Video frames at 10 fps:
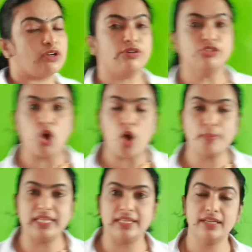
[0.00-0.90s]
or
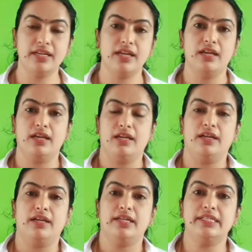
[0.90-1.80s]
normally
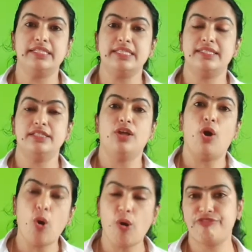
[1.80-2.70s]
it is
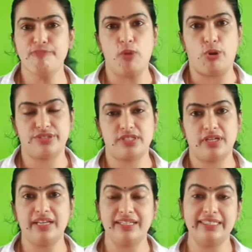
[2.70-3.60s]
in off mode
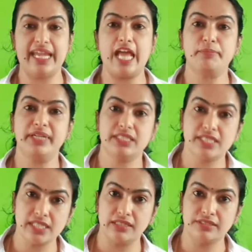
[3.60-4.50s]
and it can be
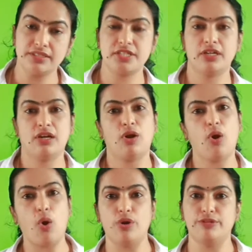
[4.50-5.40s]
turned
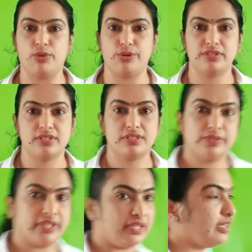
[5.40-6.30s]
on mode.
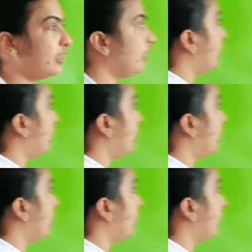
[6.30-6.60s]
Okay.